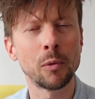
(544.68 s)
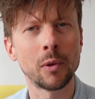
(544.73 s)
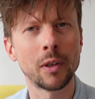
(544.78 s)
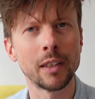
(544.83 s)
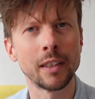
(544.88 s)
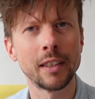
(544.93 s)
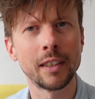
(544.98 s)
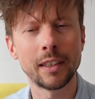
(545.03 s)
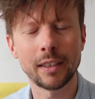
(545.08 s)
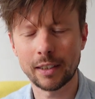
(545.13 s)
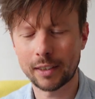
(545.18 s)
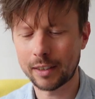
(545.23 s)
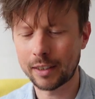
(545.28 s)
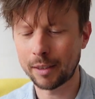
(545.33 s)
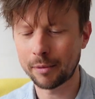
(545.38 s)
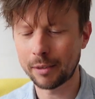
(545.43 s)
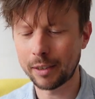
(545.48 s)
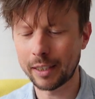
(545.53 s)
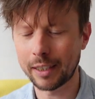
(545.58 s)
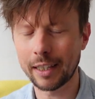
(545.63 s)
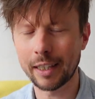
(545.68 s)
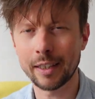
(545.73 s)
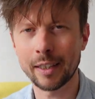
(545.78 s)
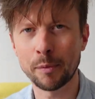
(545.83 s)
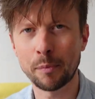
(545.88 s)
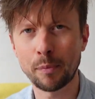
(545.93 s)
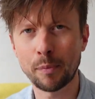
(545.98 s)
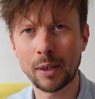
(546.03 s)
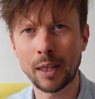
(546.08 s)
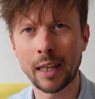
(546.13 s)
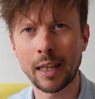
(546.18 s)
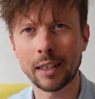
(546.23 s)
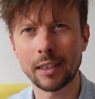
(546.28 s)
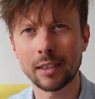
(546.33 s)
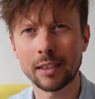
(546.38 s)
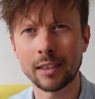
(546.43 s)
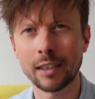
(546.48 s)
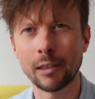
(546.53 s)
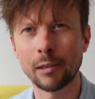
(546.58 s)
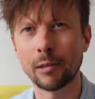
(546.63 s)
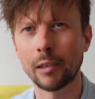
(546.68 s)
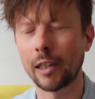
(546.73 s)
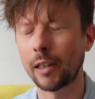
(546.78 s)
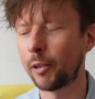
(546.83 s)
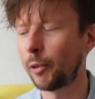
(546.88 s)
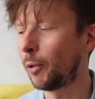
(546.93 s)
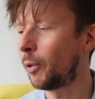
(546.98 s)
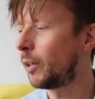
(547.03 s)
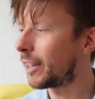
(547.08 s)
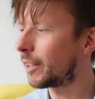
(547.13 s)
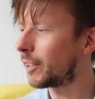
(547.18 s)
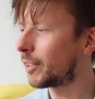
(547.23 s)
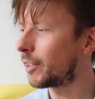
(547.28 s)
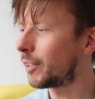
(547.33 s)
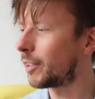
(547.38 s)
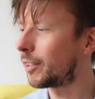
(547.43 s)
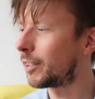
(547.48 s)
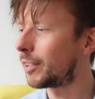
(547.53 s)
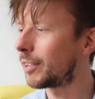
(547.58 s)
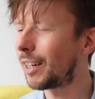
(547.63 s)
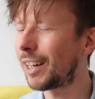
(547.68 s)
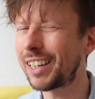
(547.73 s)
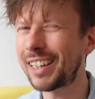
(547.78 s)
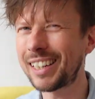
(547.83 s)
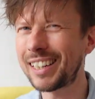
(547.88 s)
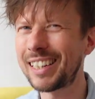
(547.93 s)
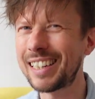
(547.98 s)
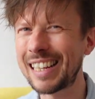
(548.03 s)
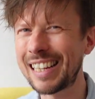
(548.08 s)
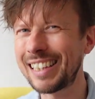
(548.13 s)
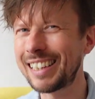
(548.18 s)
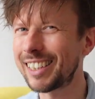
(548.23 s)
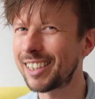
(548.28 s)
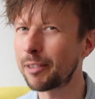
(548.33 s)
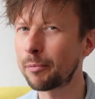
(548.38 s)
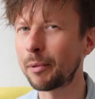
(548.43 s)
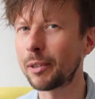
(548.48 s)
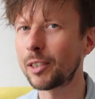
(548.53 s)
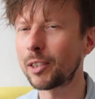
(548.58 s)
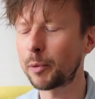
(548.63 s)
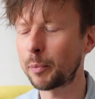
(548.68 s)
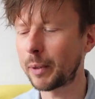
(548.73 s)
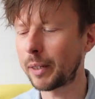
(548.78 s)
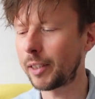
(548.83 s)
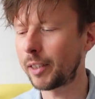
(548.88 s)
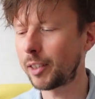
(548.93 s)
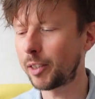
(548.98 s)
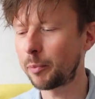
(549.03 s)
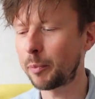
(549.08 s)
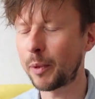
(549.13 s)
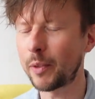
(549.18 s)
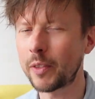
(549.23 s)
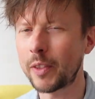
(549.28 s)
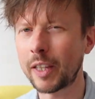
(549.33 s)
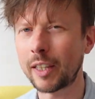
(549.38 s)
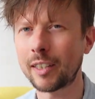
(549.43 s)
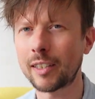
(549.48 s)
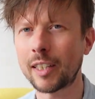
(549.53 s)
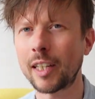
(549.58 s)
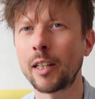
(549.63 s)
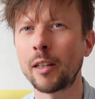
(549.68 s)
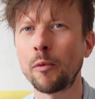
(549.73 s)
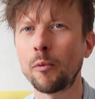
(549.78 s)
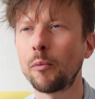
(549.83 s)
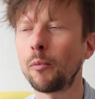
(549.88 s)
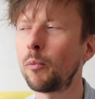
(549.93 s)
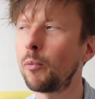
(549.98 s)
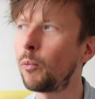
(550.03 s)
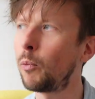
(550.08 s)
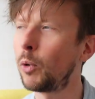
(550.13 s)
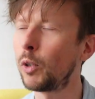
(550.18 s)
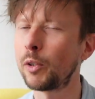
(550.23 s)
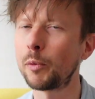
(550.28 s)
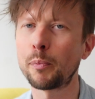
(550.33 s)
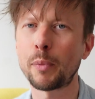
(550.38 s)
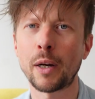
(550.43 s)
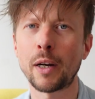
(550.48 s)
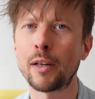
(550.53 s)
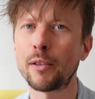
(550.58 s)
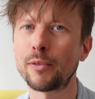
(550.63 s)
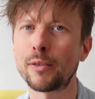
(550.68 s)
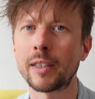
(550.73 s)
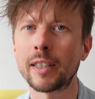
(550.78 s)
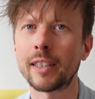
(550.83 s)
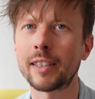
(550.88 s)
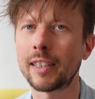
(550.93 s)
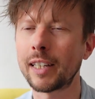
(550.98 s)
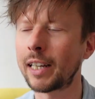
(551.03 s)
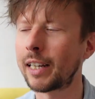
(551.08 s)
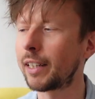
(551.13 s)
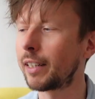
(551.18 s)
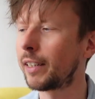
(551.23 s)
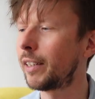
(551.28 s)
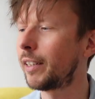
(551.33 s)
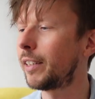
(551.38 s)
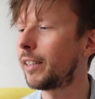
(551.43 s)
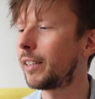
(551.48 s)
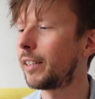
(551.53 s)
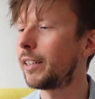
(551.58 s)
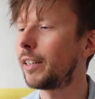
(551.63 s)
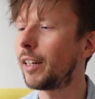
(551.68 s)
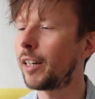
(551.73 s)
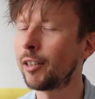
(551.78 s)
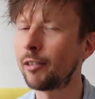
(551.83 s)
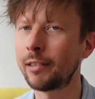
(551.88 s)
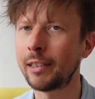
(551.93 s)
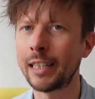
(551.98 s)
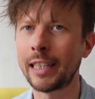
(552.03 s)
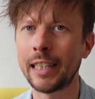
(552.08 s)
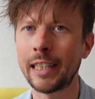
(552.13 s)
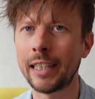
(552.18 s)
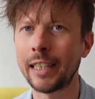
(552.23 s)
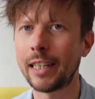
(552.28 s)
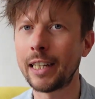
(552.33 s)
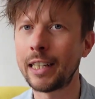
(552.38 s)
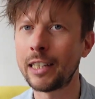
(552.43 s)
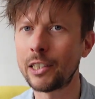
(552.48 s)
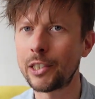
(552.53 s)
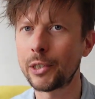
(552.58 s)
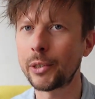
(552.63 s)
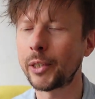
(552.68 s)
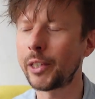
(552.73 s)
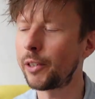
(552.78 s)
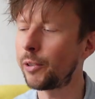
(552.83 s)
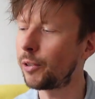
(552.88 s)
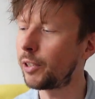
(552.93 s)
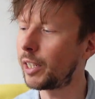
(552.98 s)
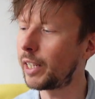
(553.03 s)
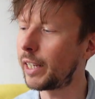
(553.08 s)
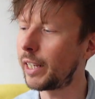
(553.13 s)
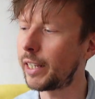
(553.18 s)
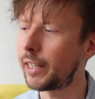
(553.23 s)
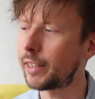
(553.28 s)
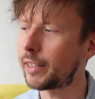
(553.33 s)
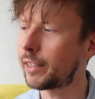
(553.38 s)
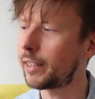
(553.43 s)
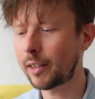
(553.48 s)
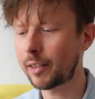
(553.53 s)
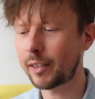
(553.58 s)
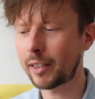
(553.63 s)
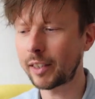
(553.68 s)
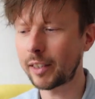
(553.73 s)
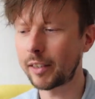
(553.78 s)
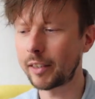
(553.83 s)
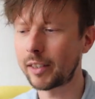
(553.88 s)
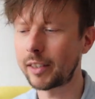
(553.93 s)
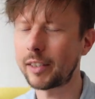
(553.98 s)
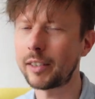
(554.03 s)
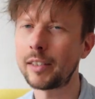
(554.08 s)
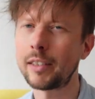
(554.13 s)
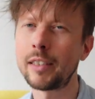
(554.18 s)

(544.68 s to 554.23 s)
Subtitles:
one. I'm gonna get the Plex Solo because I didn't need this much space, but this tent was perfect and I really enjoyed using it. I think